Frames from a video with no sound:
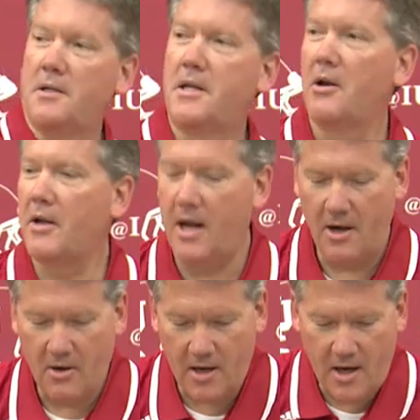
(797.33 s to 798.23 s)
tailgate
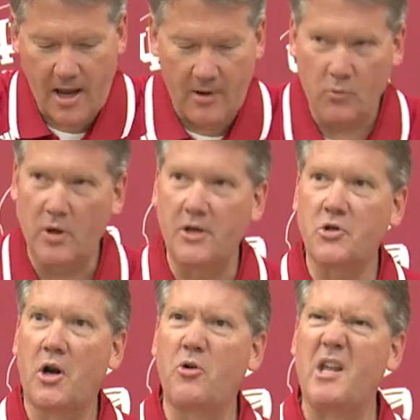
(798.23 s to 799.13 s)
area, and really
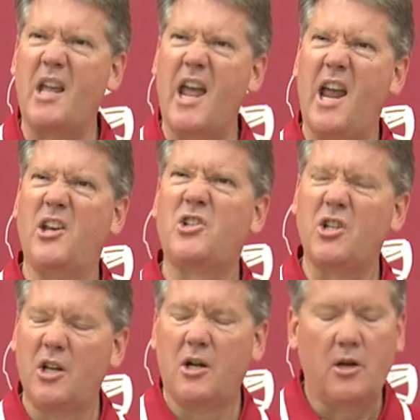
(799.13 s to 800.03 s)
try to engage
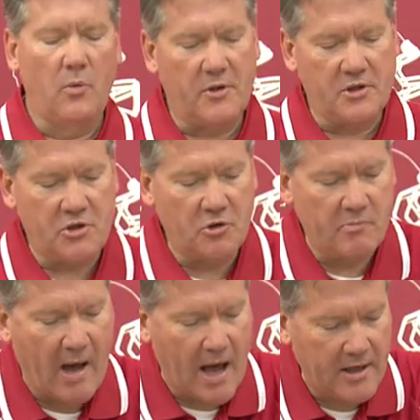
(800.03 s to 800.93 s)
with the
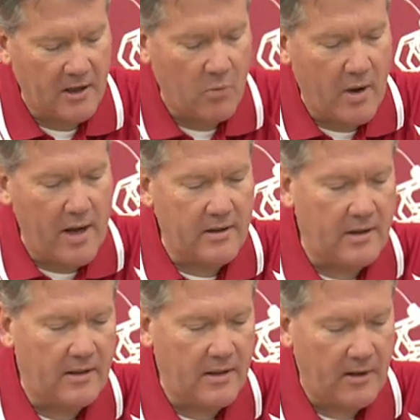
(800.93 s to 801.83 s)
student body in a way
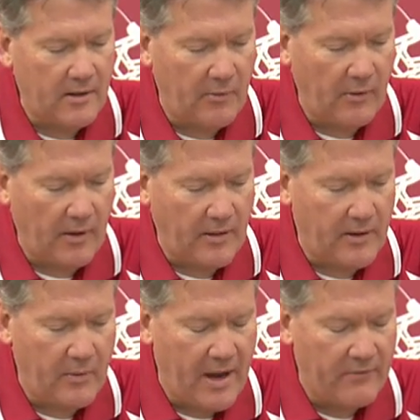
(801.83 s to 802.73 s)

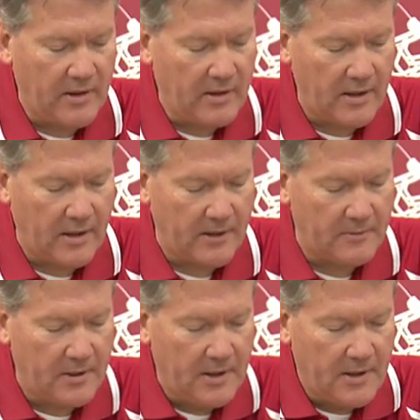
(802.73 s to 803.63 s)
that we haven't
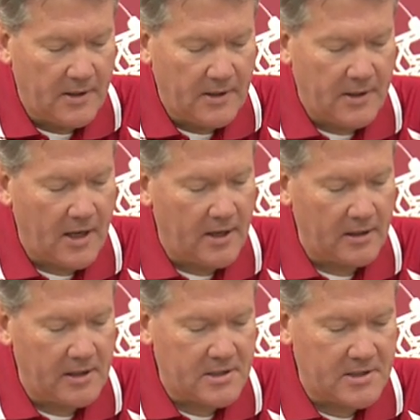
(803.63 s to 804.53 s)
done
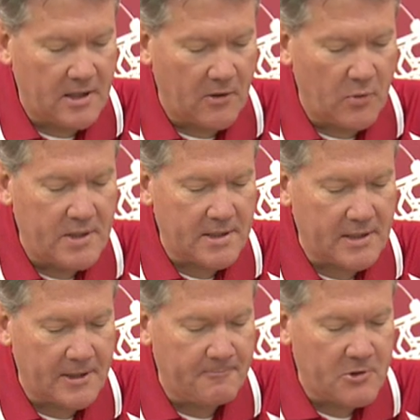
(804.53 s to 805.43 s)
at least
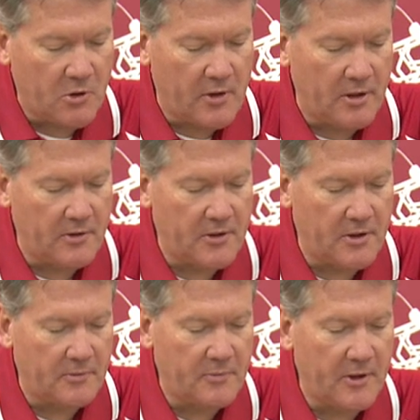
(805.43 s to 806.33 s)
recently. So
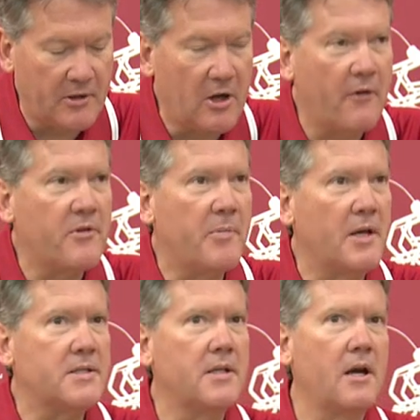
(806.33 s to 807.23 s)
they'll get off the
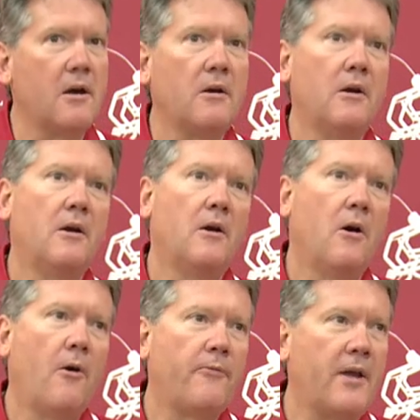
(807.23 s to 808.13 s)
bus there,
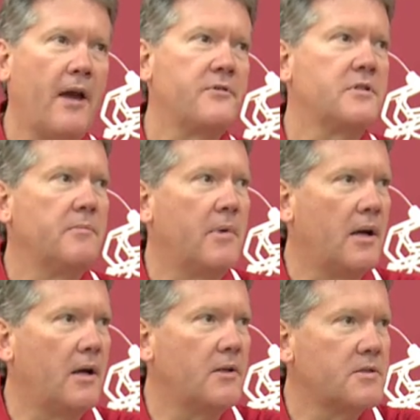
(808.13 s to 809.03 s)
hopefully have
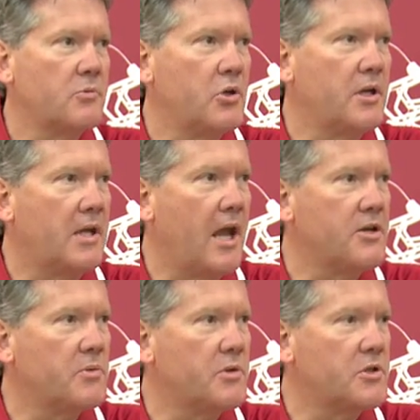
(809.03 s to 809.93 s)
some good
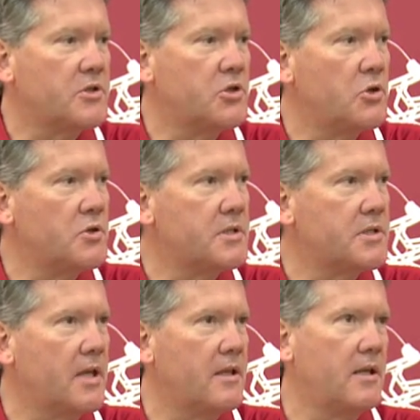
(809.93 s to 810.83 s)
engagement with the
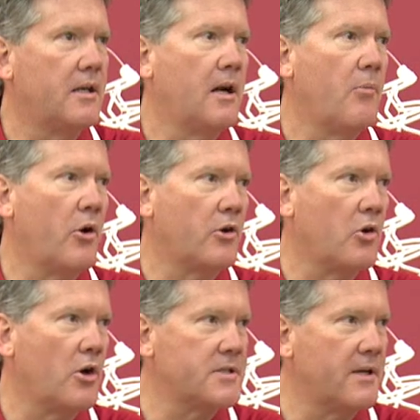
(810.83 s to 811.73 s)
students, and then come on
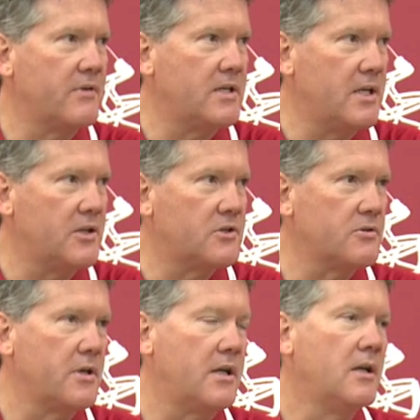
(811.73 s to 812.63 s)
across 17th
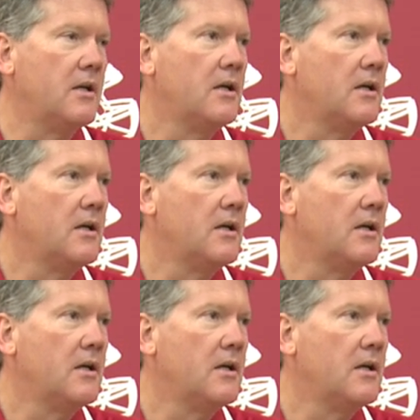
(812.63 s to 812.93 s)
Street.